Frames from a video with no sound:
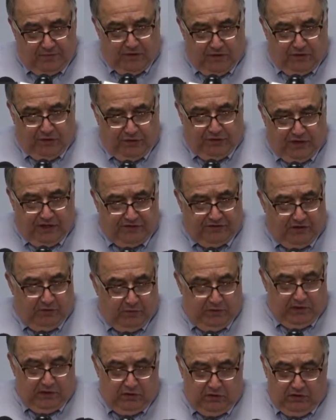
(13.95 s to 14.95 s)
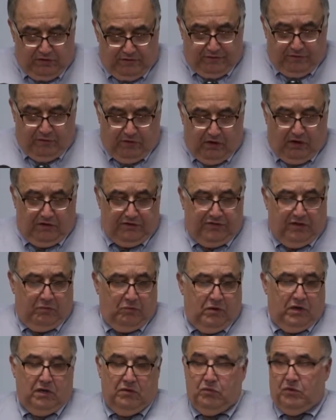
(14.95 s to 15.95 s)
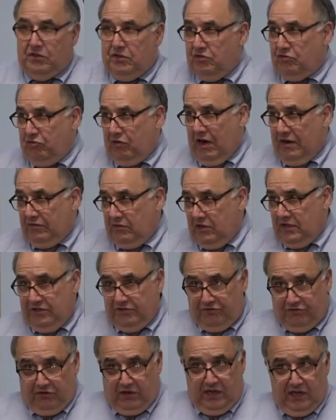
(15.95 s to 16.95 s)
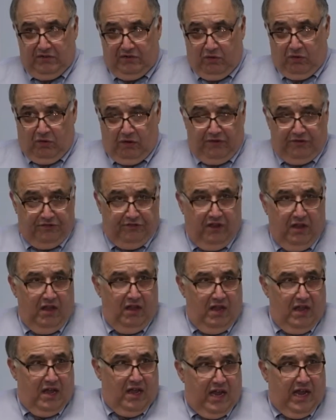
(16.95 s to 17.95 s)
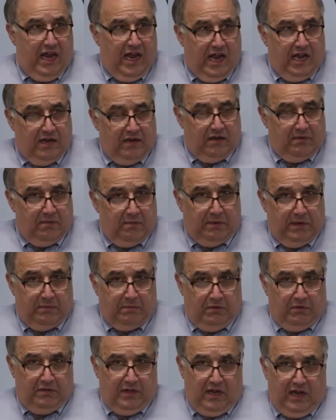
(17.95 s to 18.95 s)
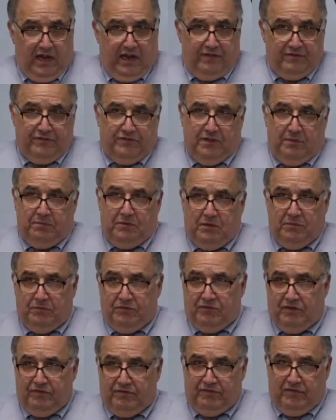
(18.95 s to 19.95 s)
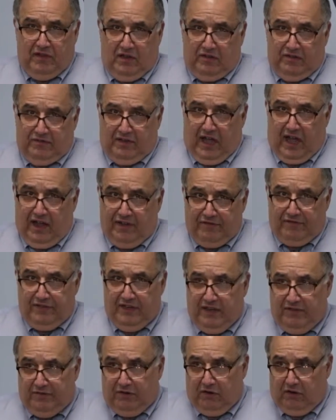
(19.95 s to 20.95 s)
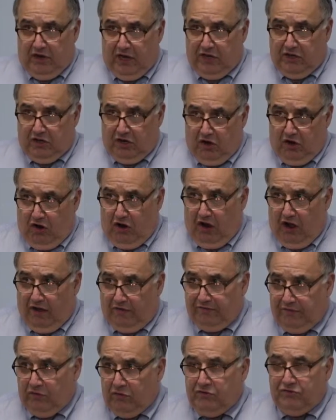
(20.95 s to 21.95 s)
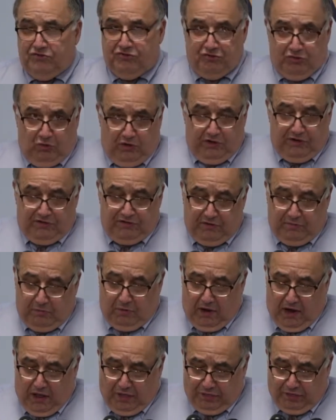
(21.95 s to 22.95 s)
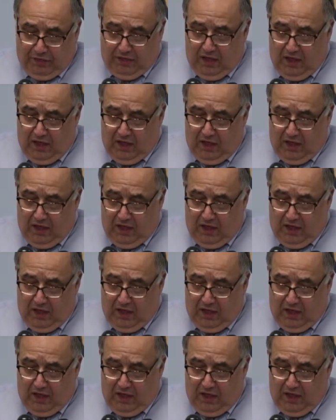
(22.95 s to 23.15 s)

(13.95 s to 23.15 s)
the things that we look for are someone with a travel history, of course, and people that have symptoms of high fever and cough or shortness of breath.